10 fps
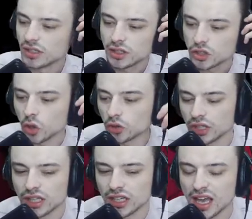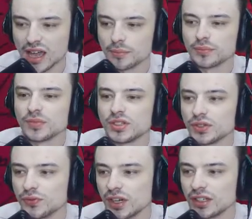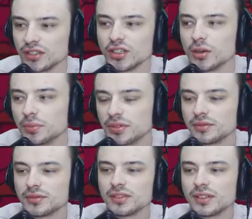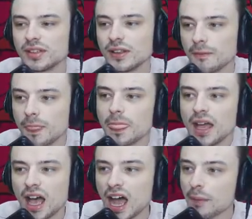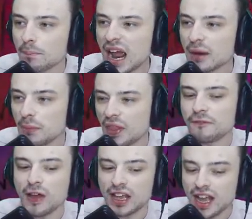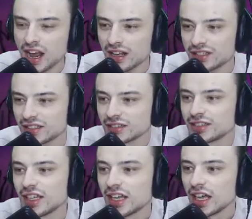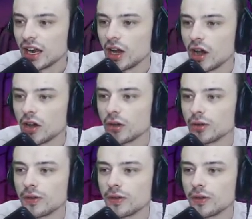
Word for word: Cult of the Lamb. This is fucking dope. I'm back, motherfuckers! Hello!